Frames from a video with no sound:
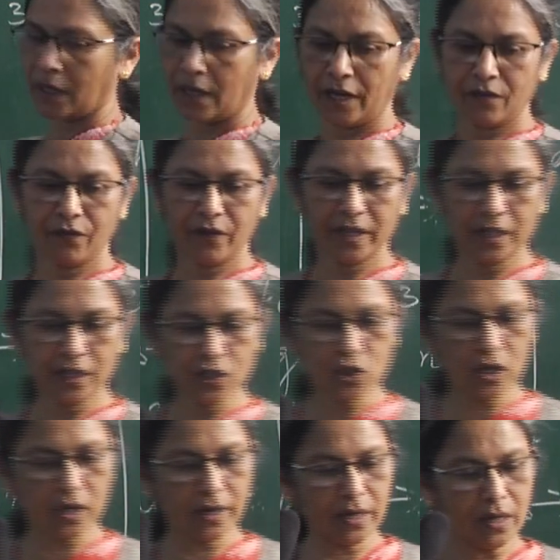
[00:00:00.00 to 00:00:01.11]
in feathers,
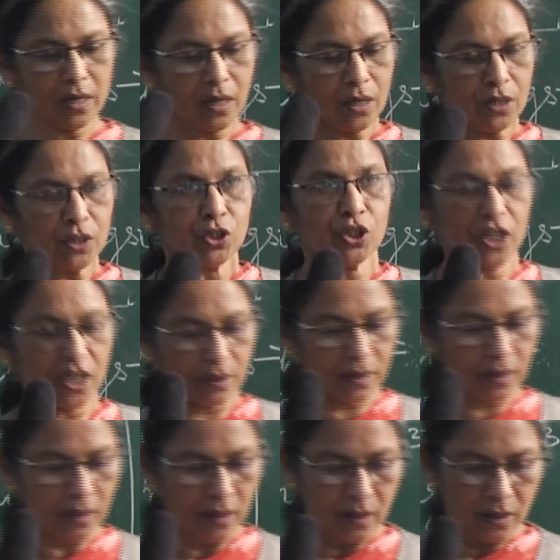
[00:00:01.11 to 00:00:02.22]
children,
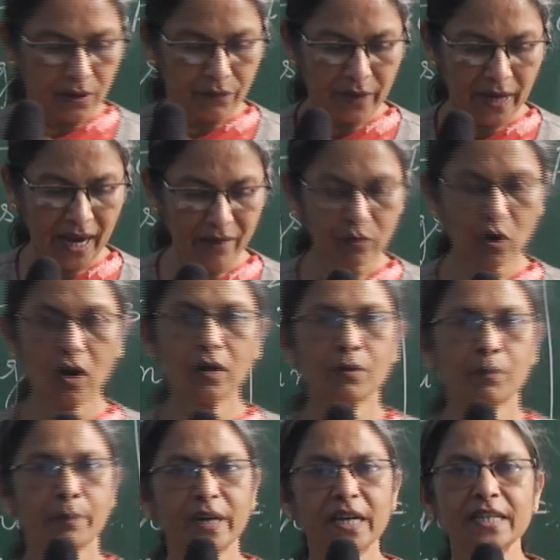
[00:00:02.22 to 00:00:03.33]
we have
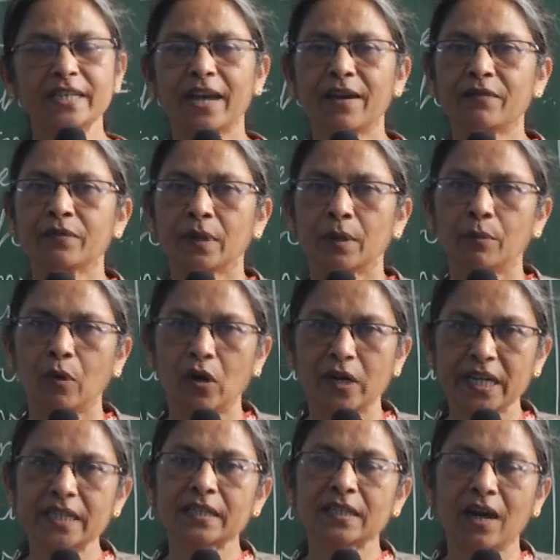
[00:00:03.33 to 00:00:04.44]
got birds have
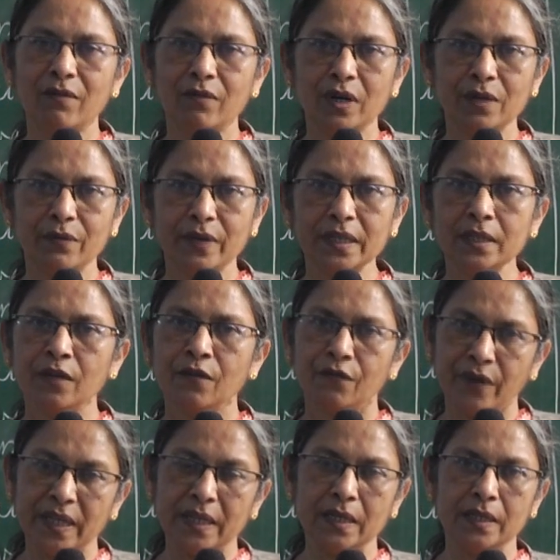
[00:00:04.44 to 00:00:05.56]
bodies covered with
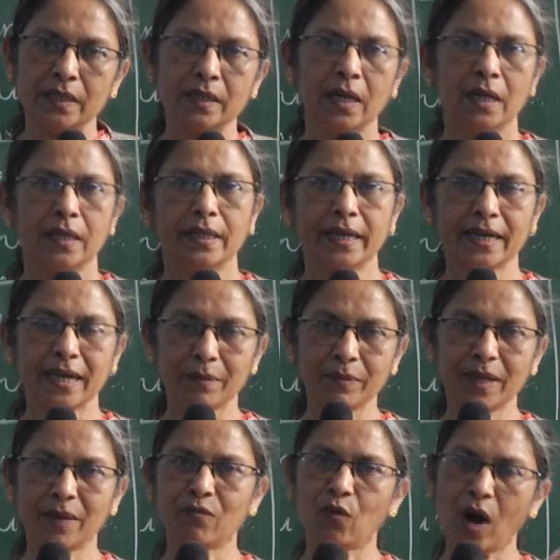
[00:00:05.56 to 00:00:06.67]
feathers. They keep
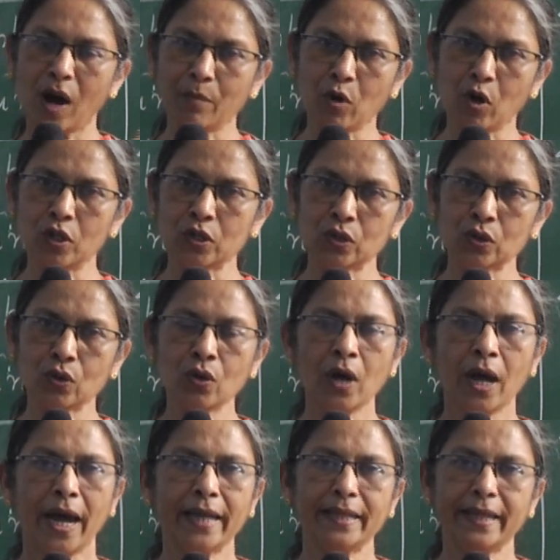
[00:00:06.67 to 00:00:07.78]
them warm also,
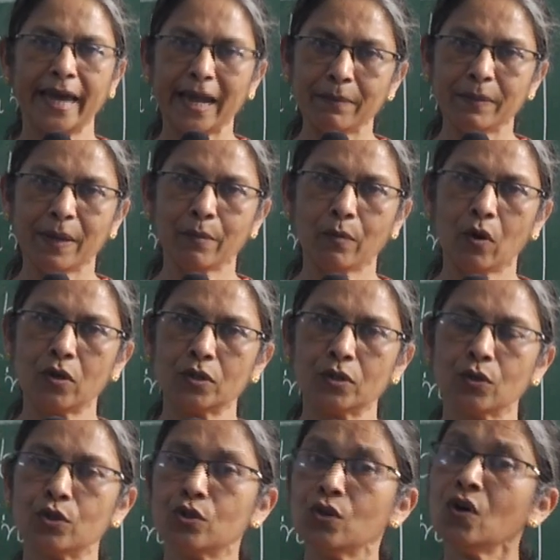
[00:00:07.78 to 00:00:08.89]
and they help them
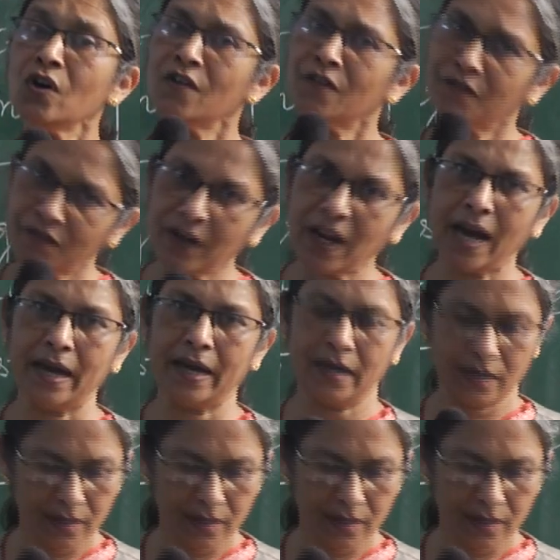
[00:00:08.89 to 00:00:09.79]
also to fly.